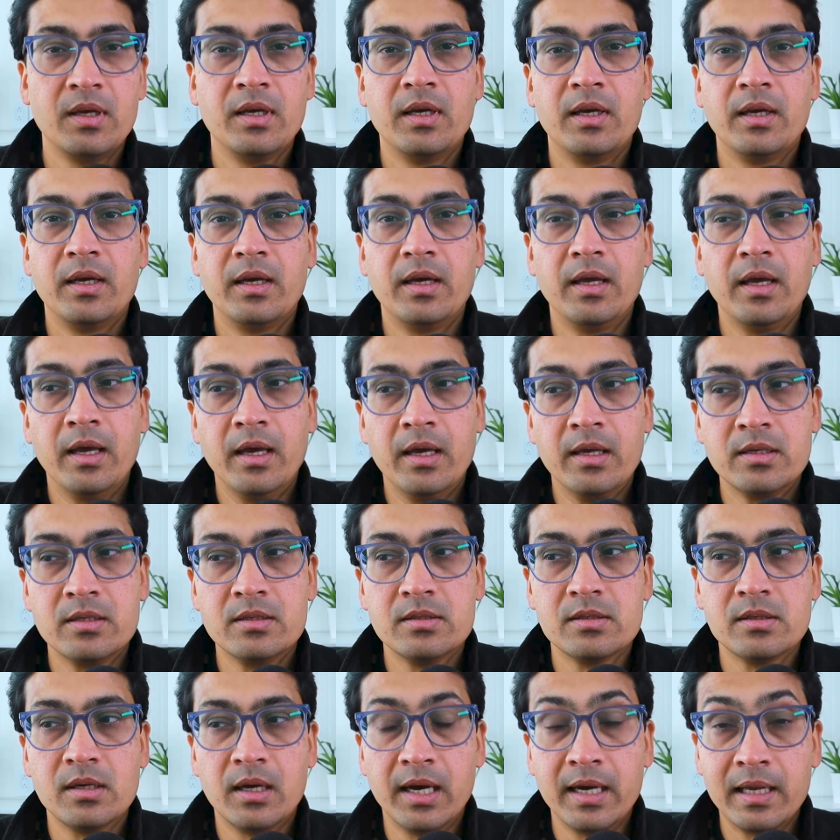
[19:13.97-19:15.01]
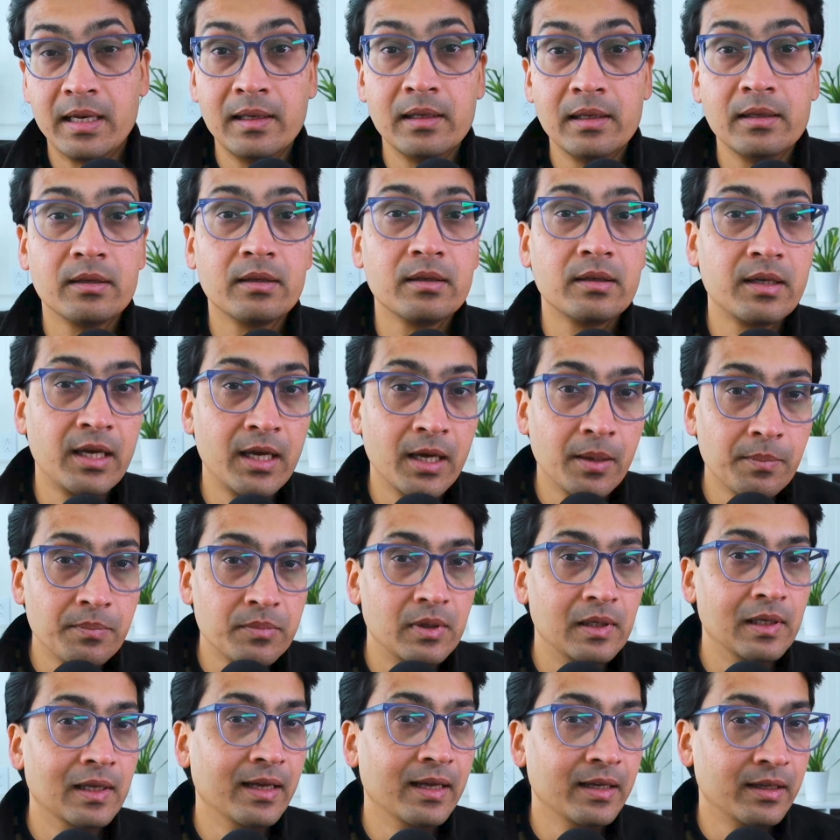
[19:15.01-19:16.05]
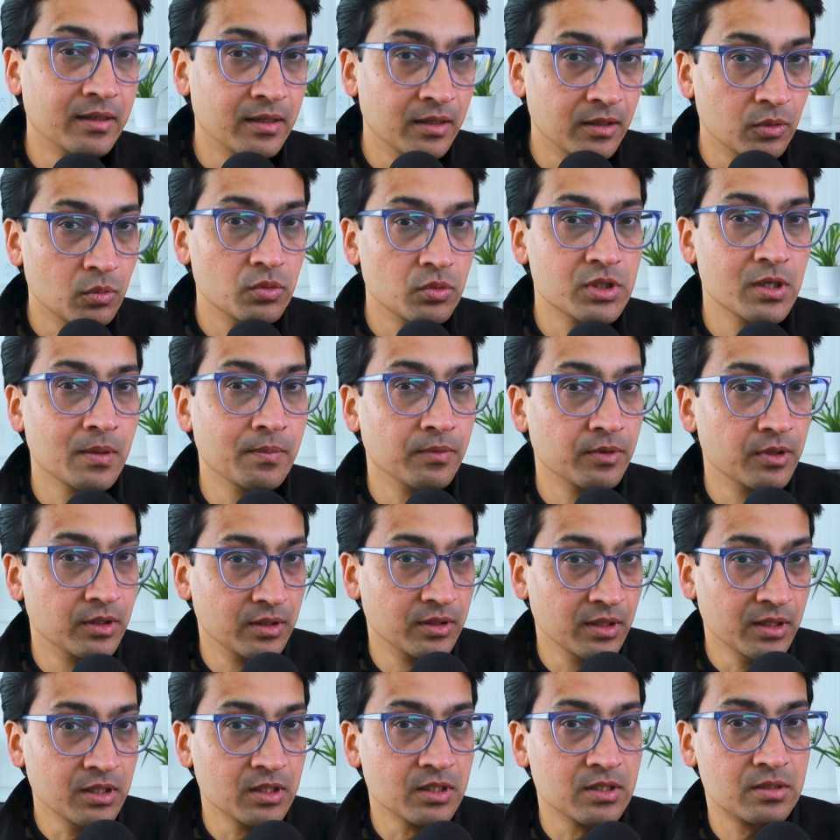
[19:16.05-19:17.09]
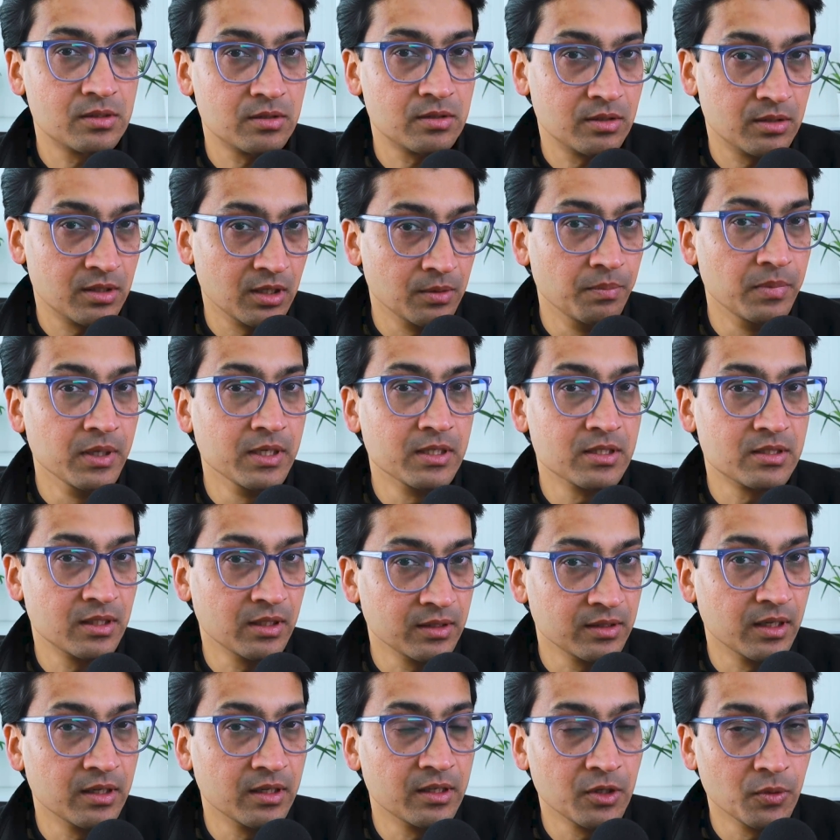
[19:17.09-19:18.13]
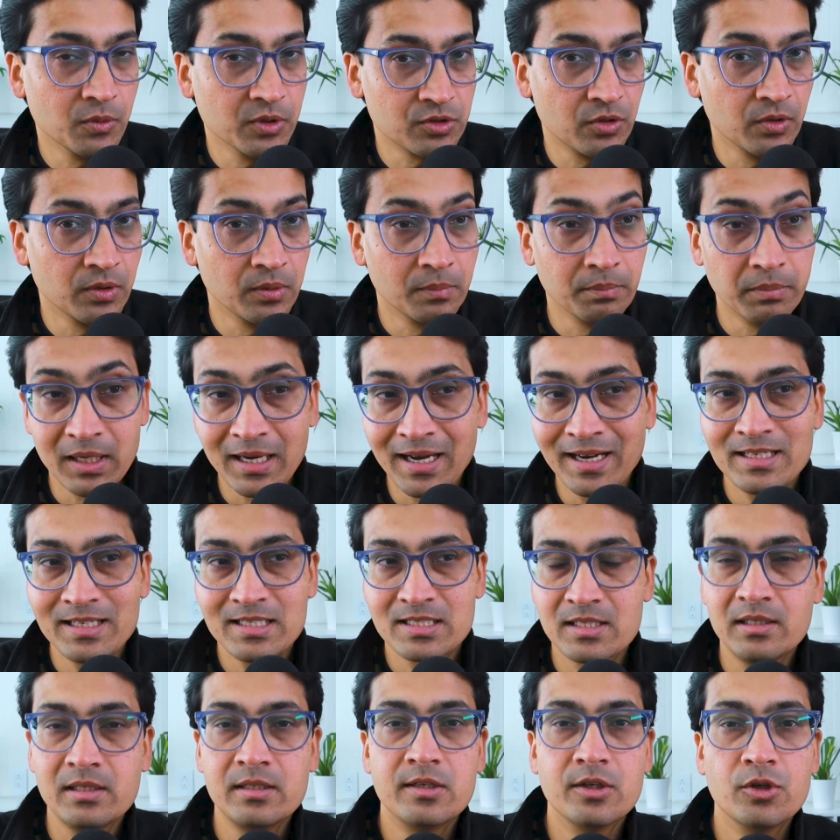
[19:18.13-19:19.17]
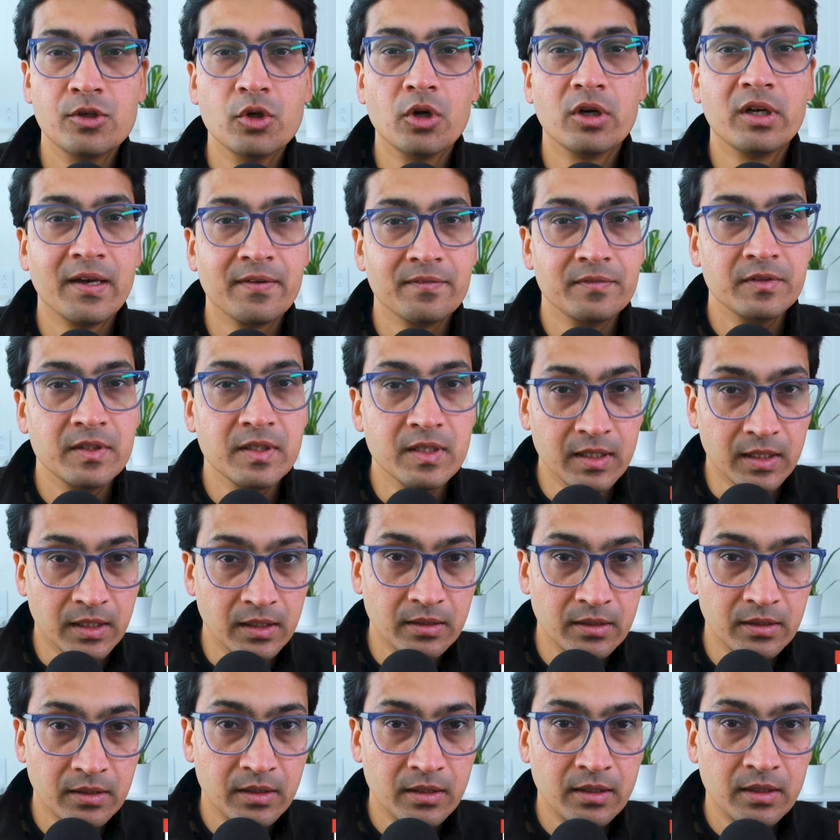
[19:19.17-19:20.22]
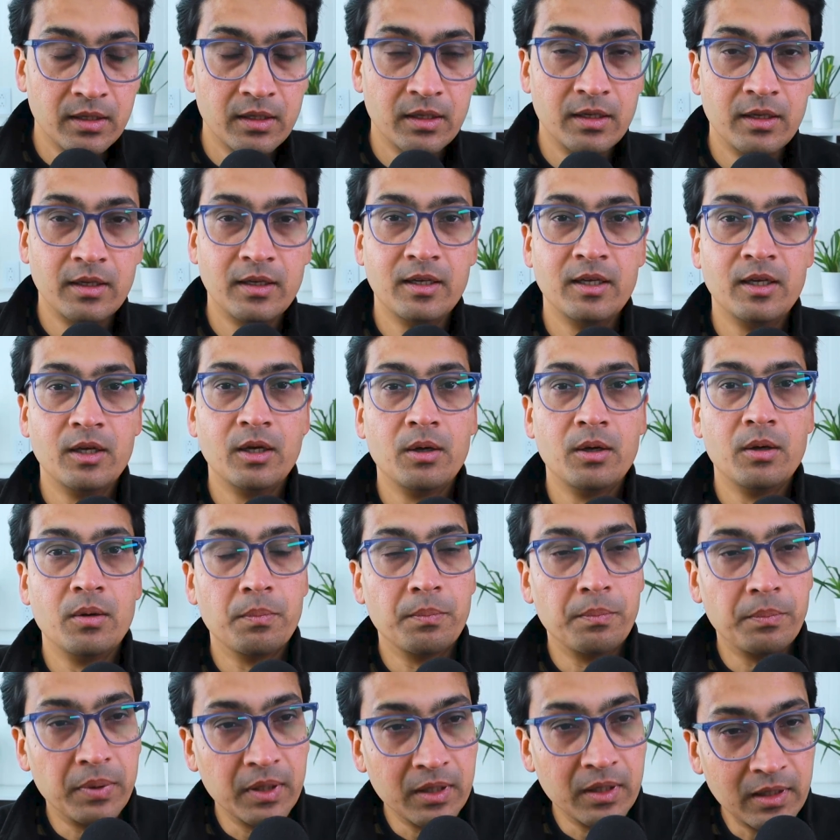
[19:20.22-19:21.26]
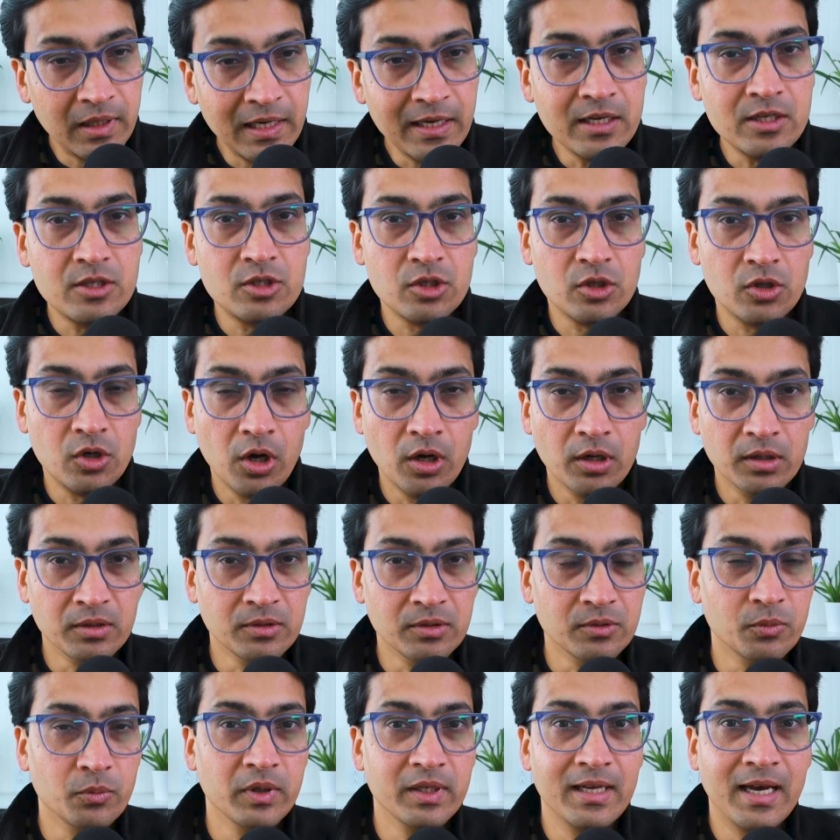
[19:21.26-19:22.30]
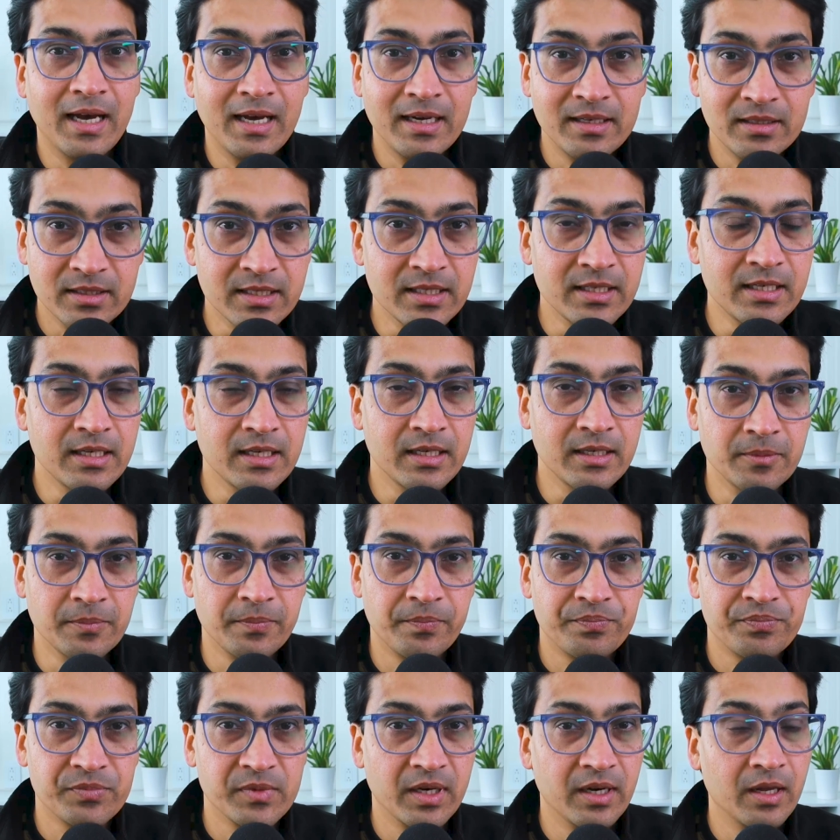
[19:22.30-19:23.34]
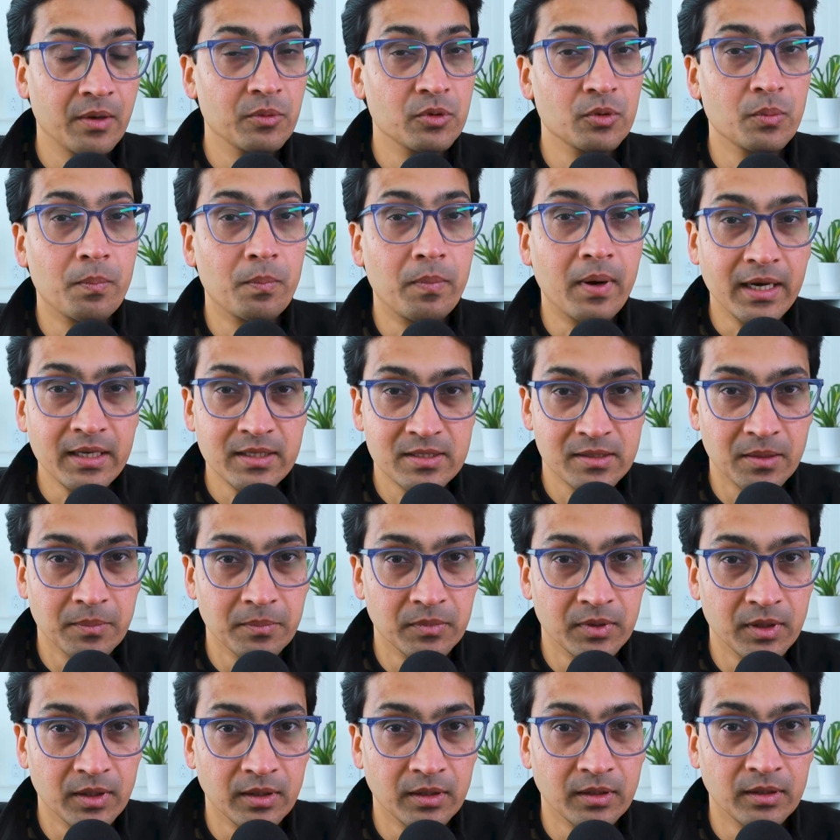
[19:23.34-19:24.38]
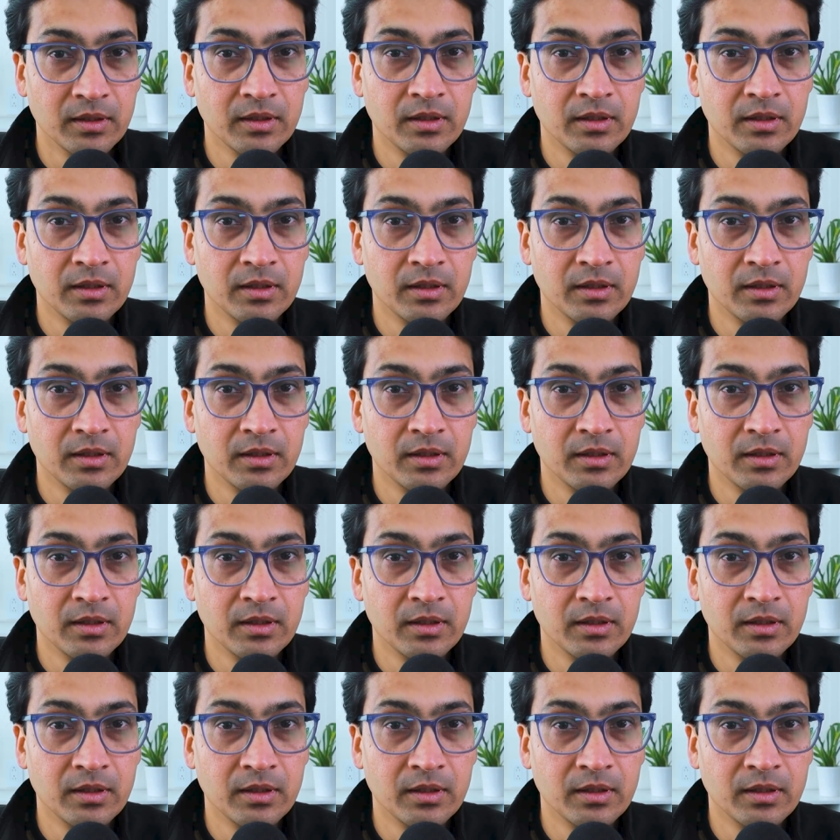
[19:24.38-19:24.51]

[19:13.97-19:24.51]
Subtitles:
And kept liking some of the things, tidbits, thing that he was doing, but I still did not have the need. But later on, when I had a need that I want to buy something,